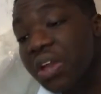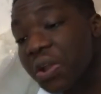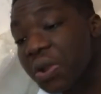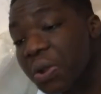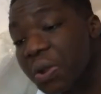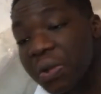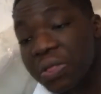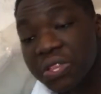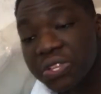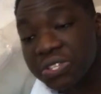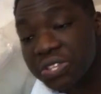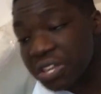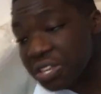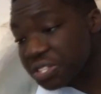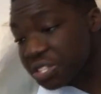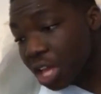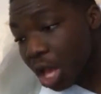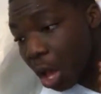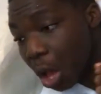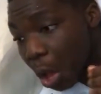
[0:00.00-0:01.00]
call it just
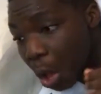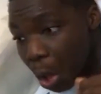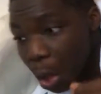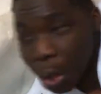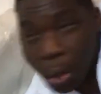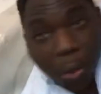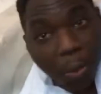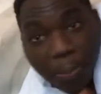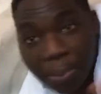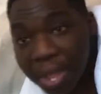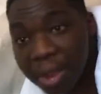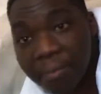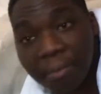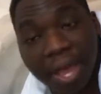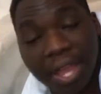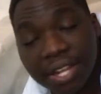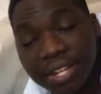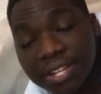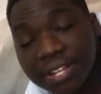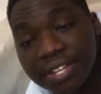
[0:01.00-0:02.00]

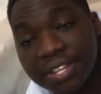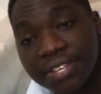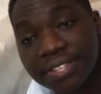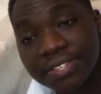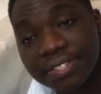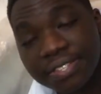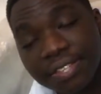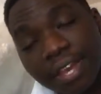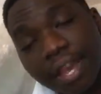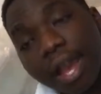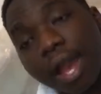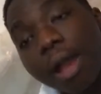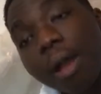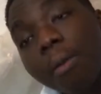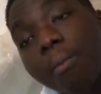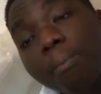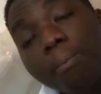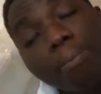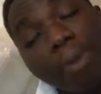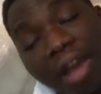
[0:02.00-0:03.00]
open-mindedness,
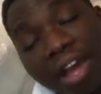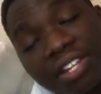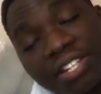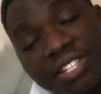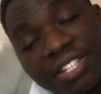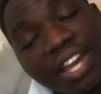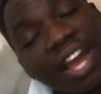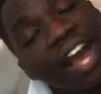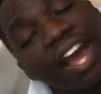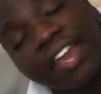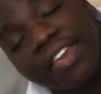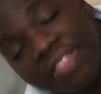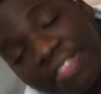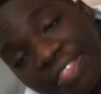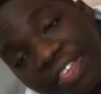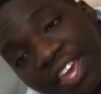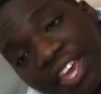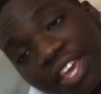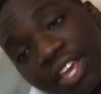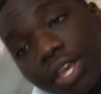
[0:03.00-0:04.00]
but I
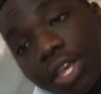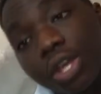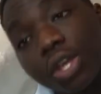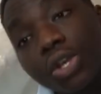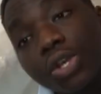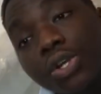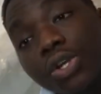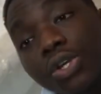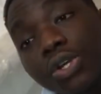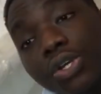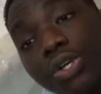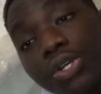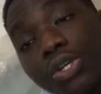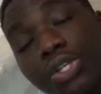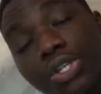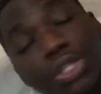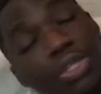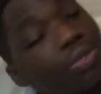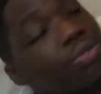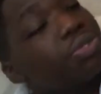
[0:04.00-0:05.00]
think
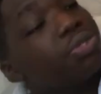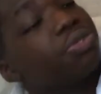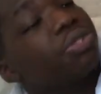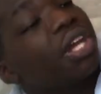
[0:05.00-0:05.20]
you two